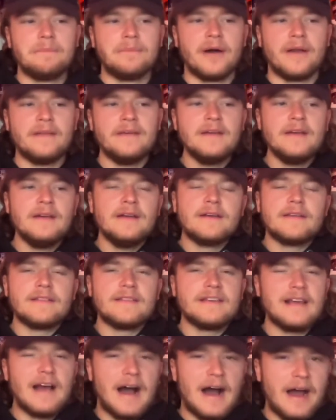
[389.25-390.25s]
But
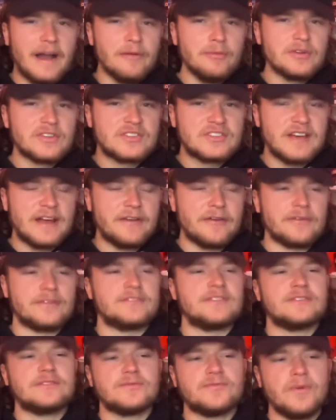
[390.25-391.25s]
the Ottawa Senators,
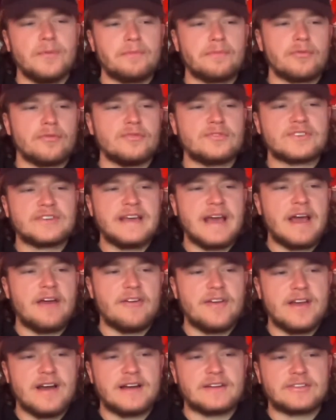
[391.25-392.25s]
this is from Bruce
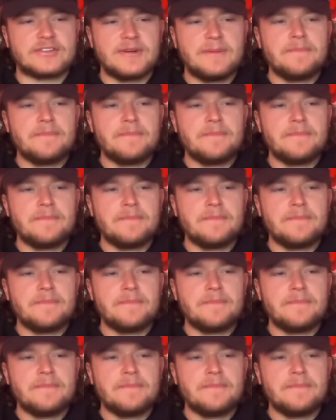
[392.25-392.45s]
Garriott,